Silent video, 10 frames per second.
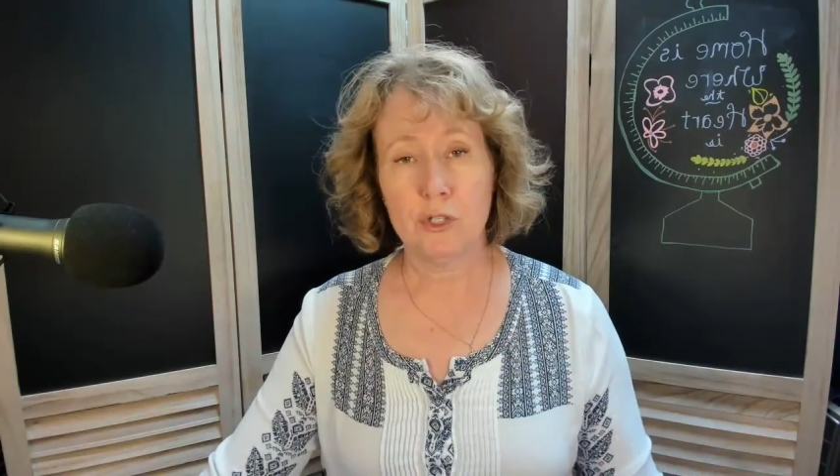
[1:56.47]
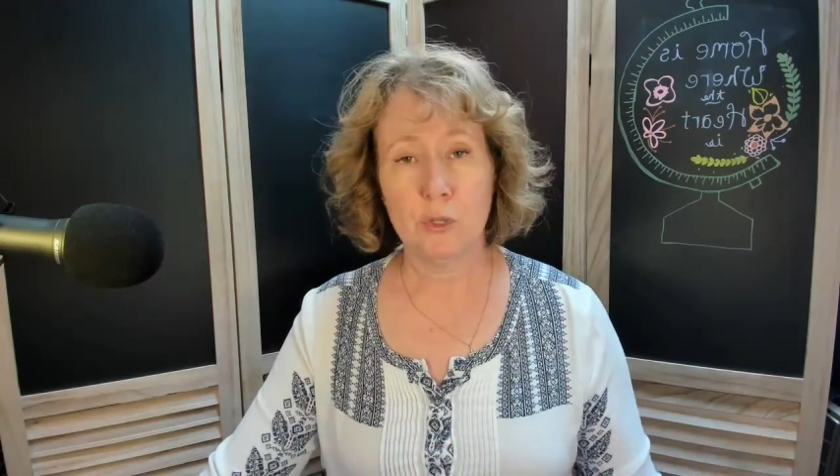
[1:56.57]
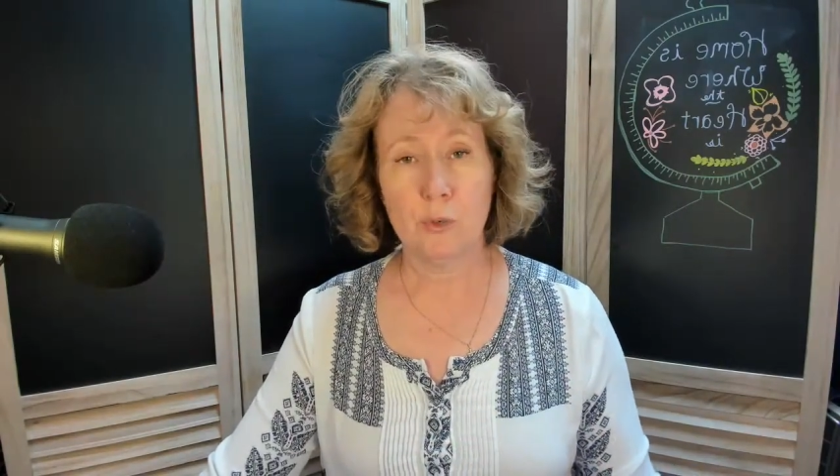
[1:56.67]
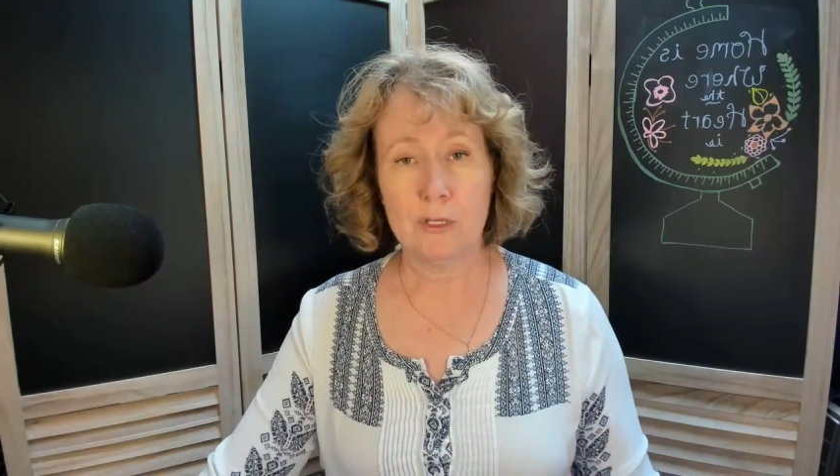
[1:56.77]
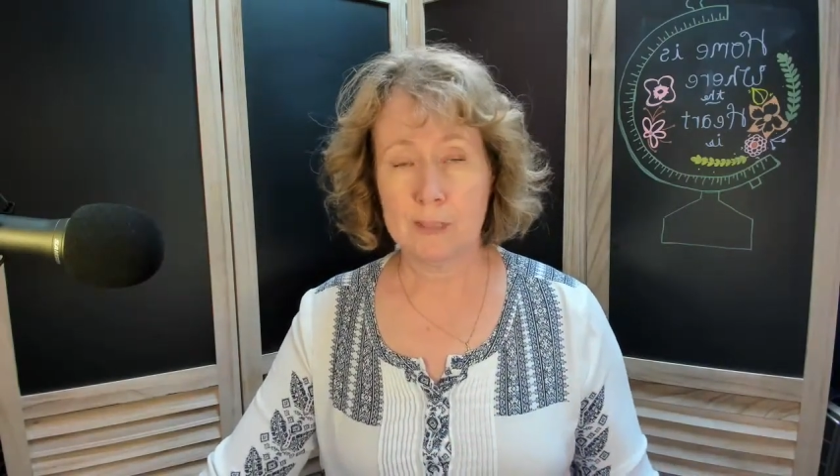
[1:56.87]

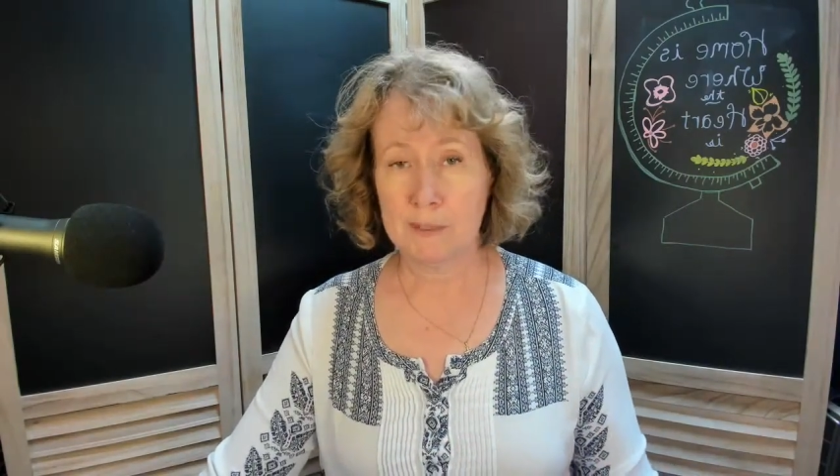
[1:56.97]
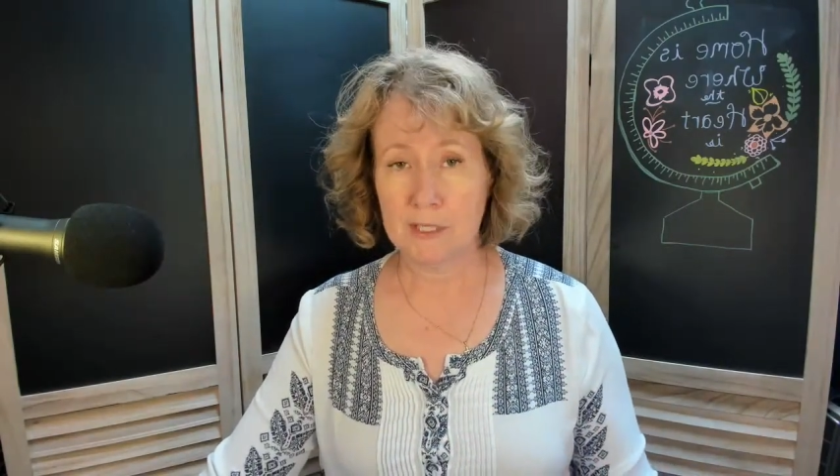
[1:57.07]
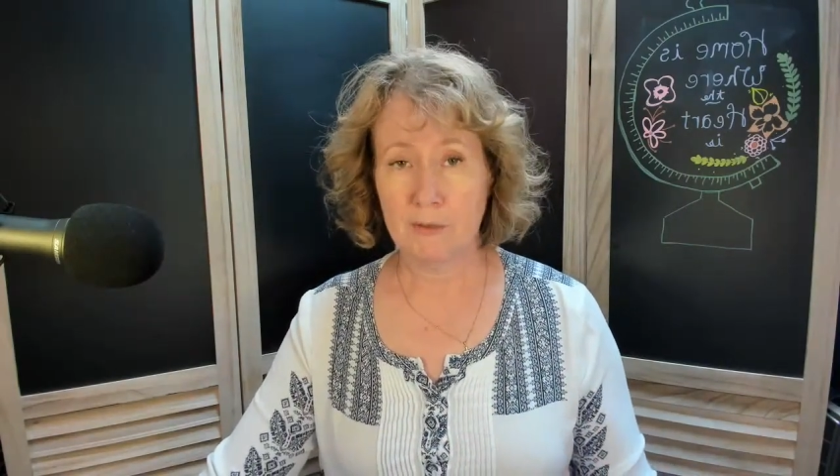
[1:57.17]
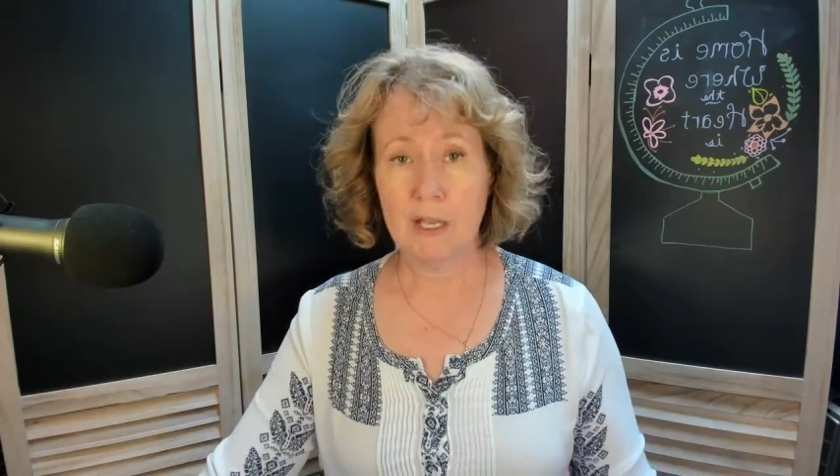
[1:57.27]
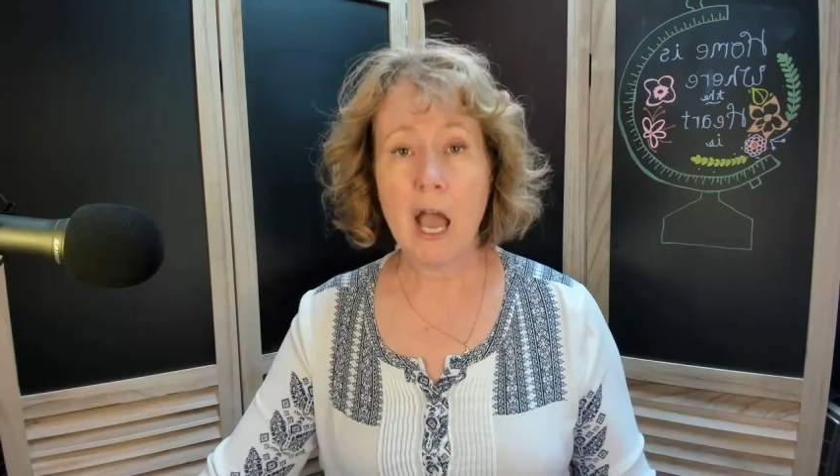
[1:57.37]
to a
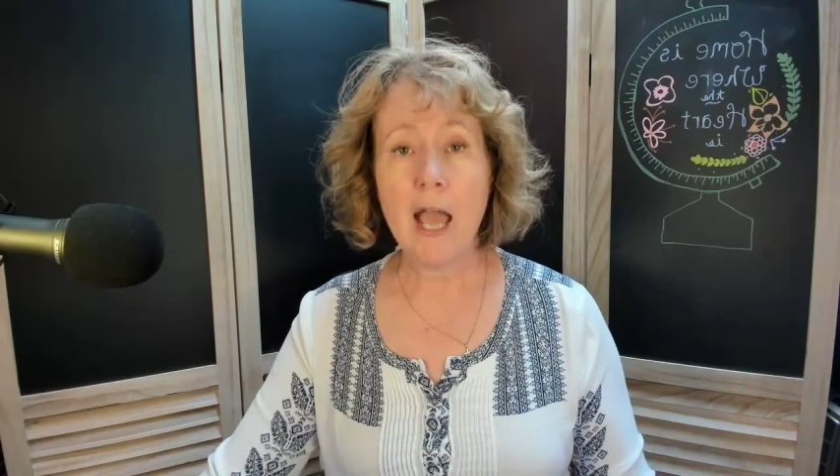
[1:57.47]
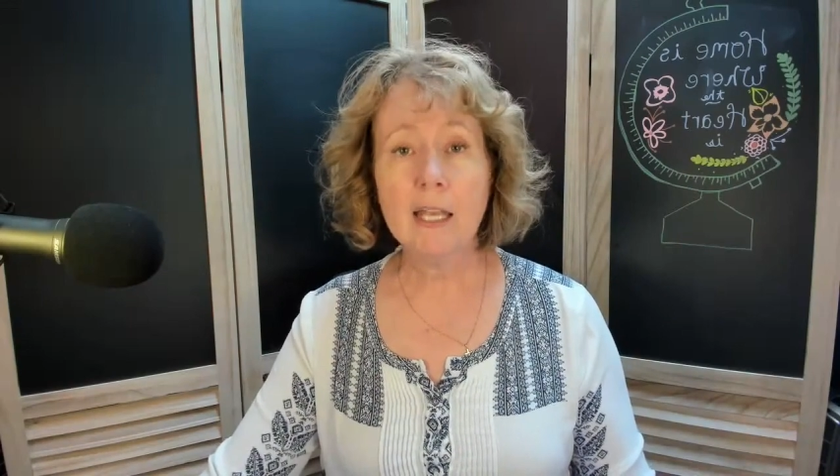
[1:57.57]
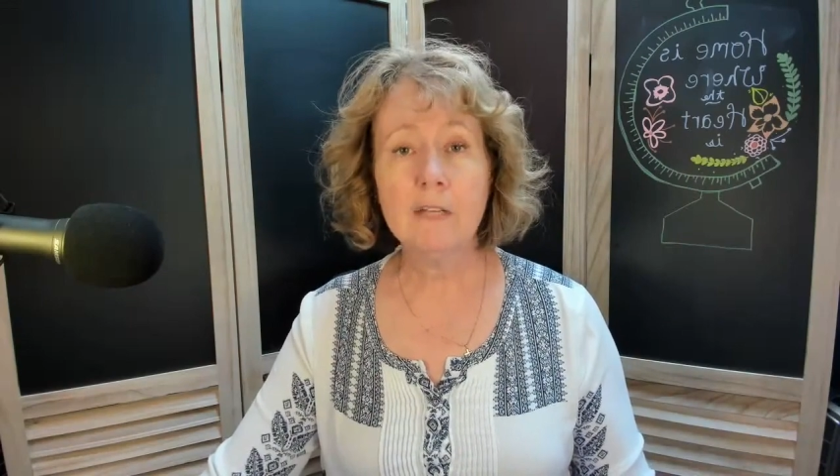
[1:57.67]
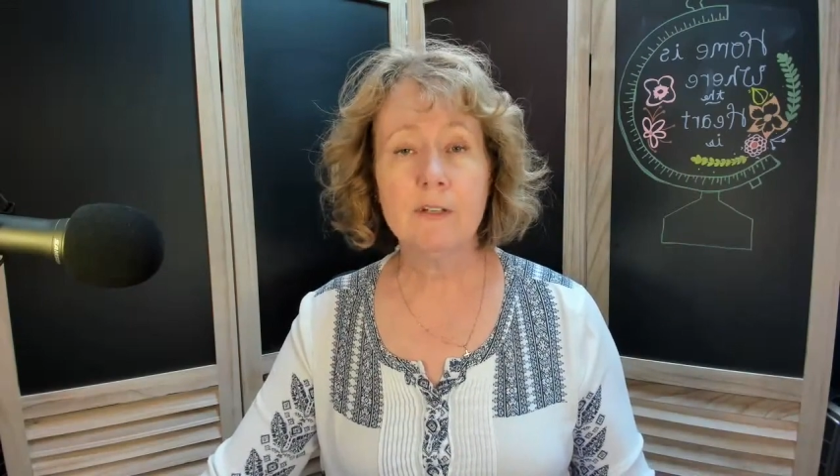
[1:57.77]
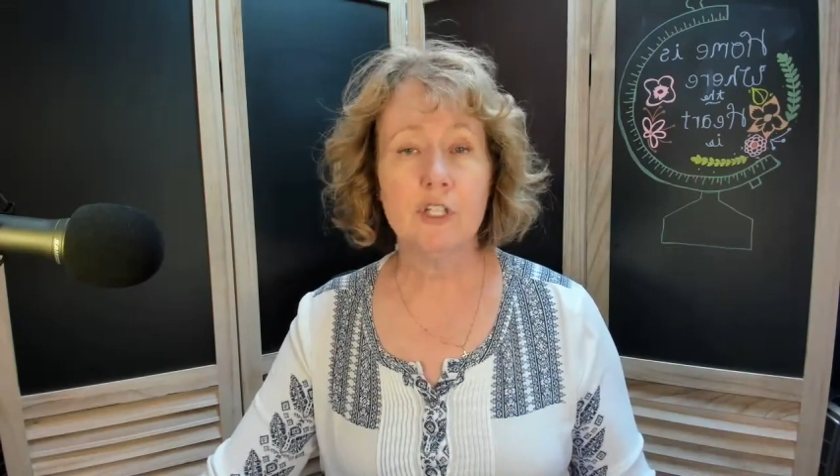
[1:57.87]
specific
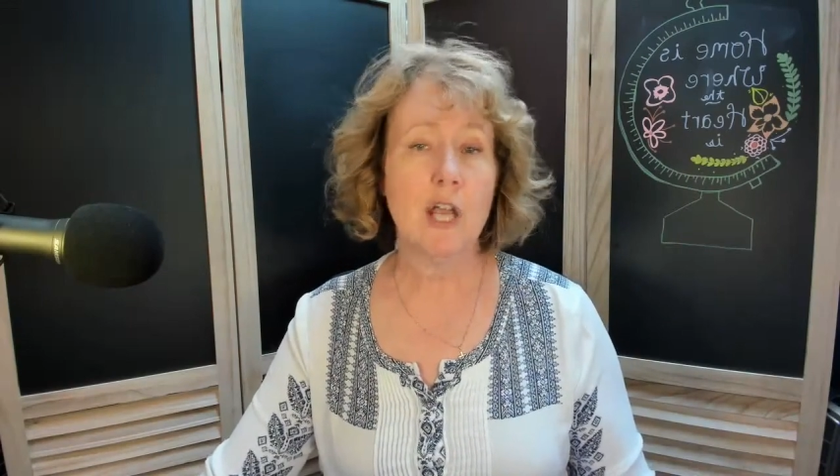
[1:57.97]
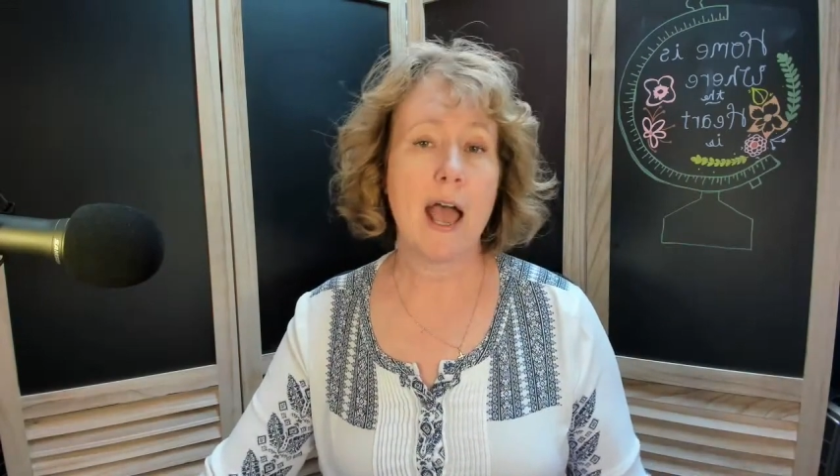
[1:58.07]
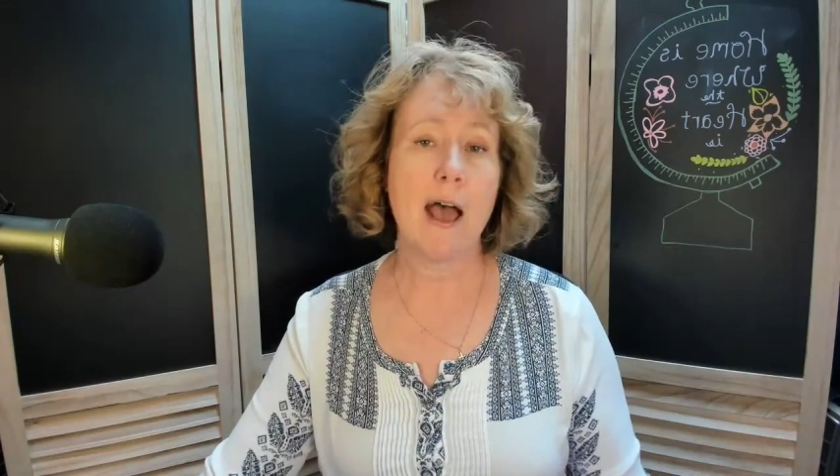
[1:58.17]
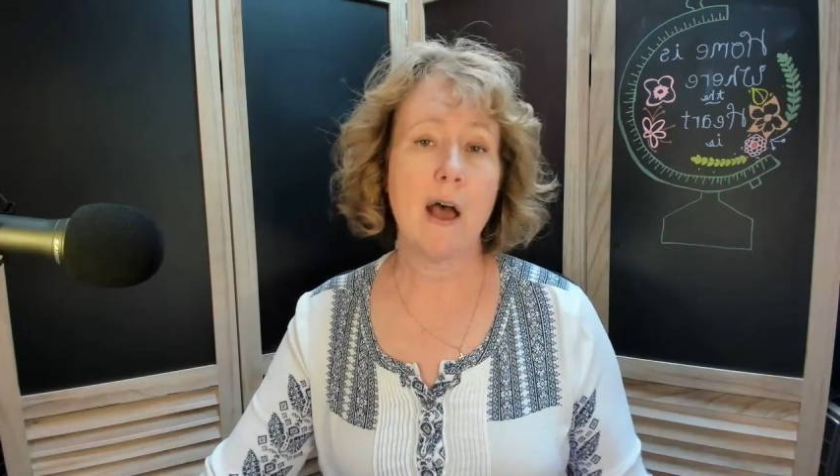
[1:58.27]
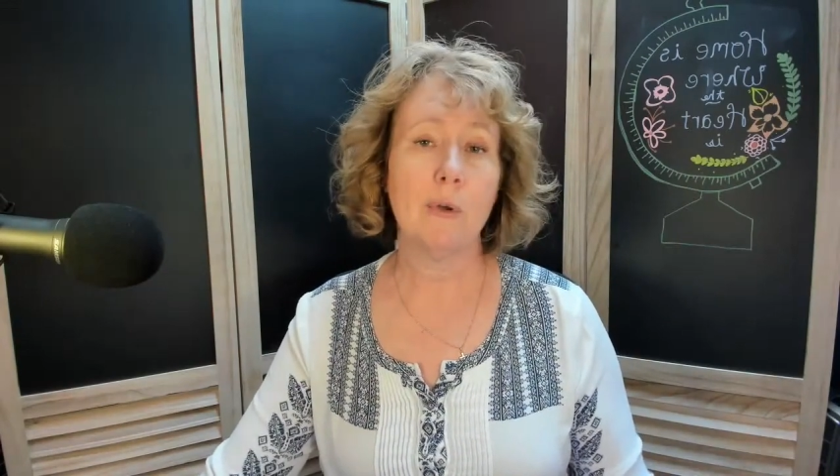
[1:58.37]
kind of a
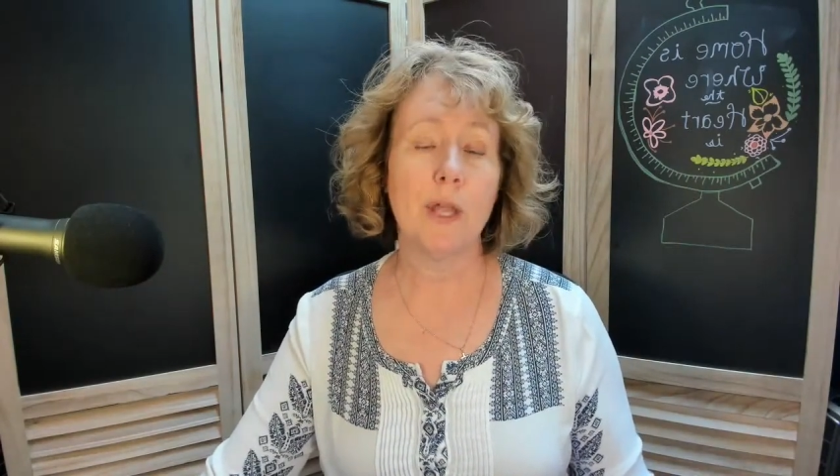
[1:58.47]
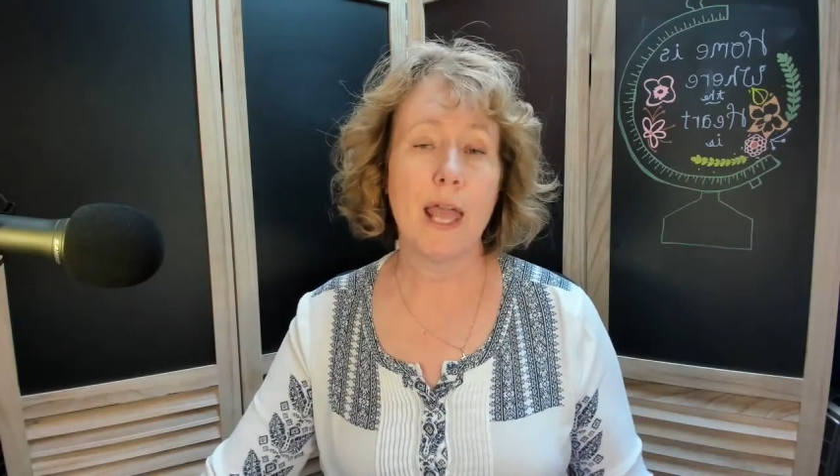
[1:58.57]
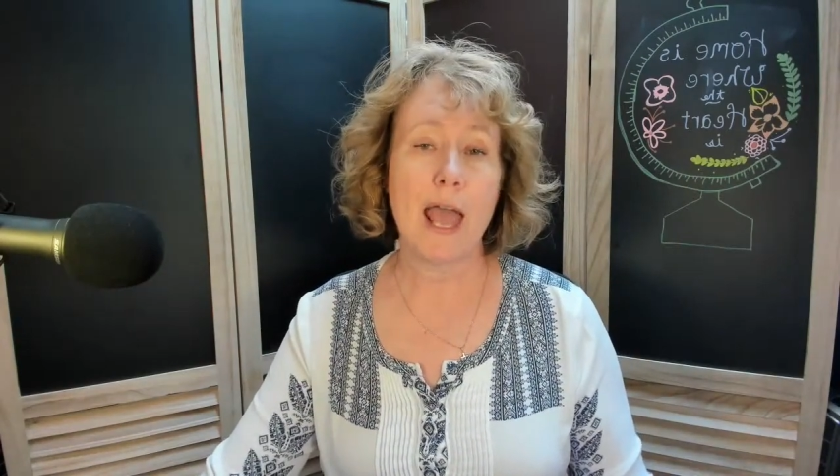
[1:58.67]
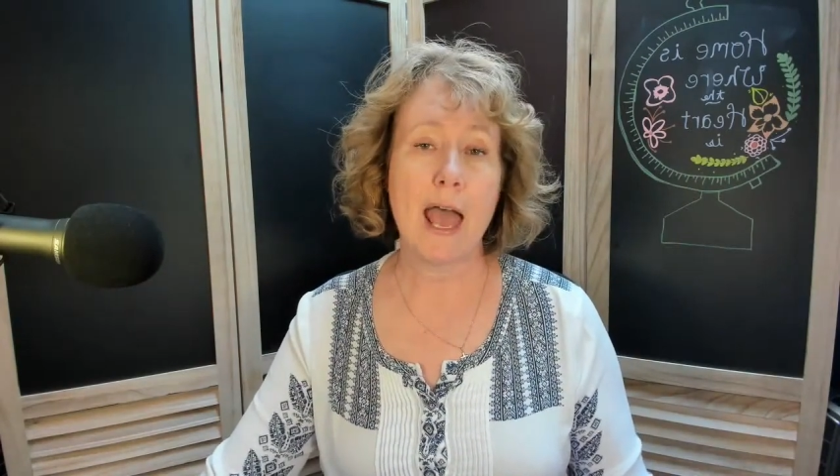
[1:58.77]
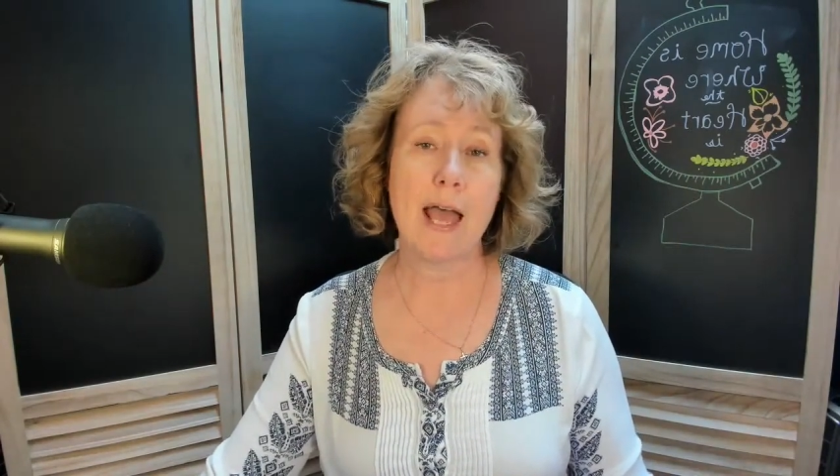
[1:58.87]
child
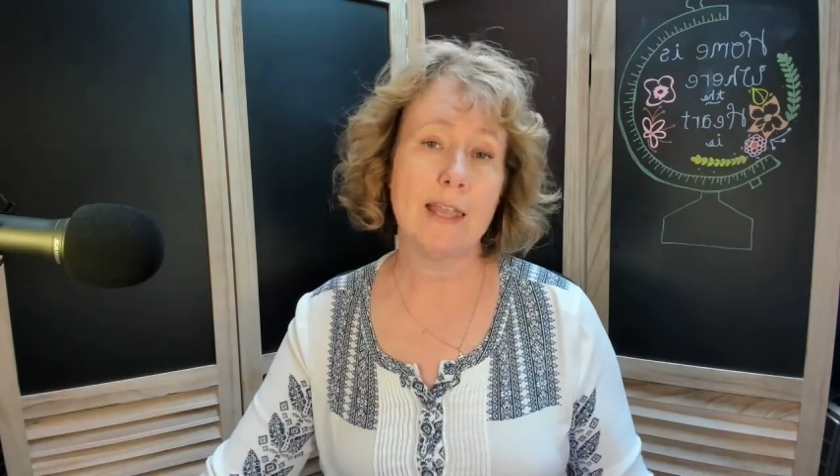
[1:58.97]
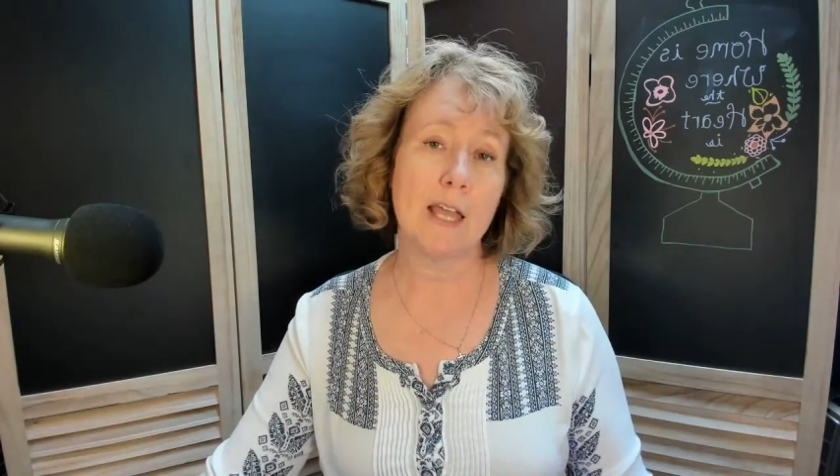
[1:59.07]
uh,